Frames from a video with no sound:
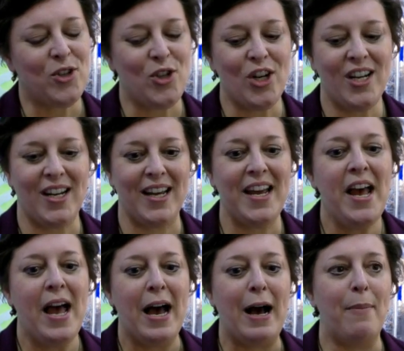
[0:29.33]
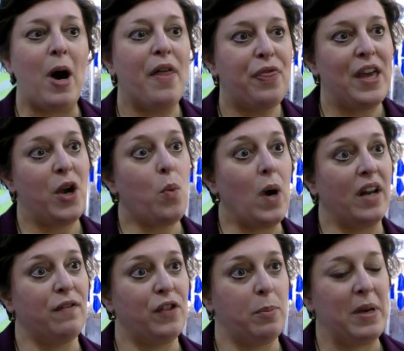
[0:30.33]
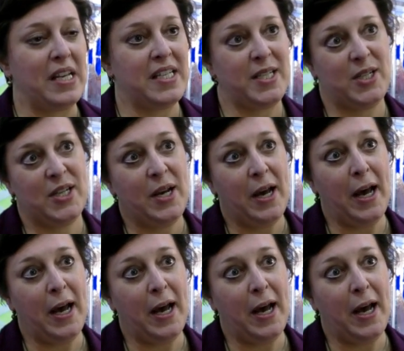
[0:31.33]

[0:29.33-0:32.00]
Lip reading: Certainly. I think one of the biggest